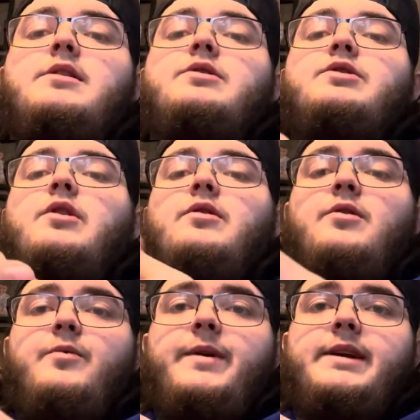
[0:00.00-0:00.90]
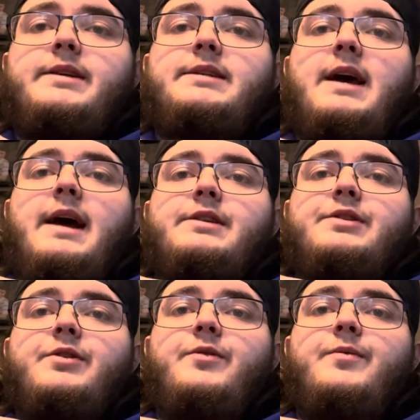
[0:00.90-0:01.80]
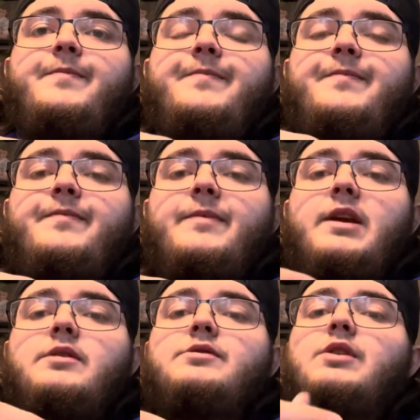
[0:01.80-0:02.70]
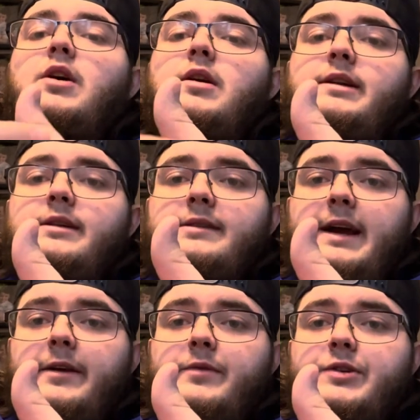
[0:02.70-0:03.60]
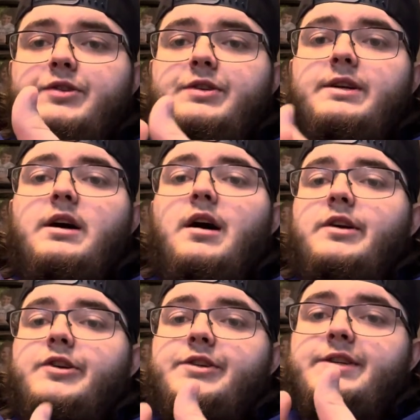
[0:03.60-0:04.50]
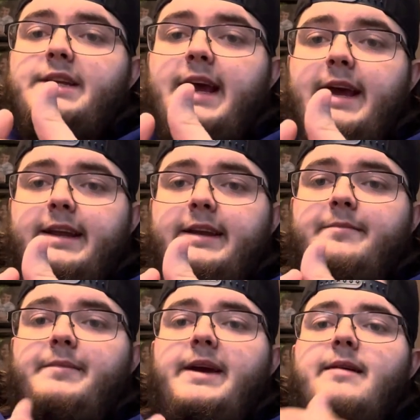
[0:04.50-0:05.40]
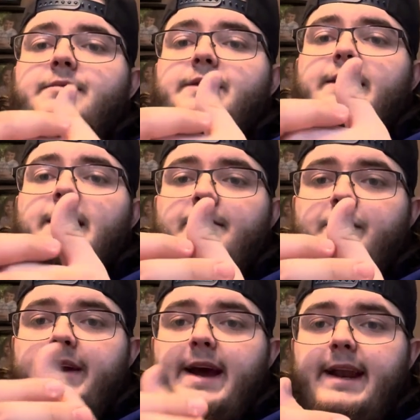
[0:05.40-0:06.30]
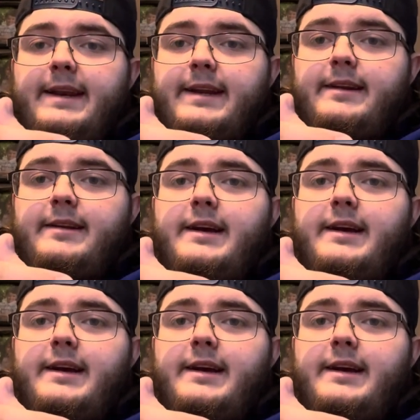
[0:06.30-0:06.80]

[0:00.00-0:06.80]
So Louise had to learn the language, understand it, be able to comprehend it,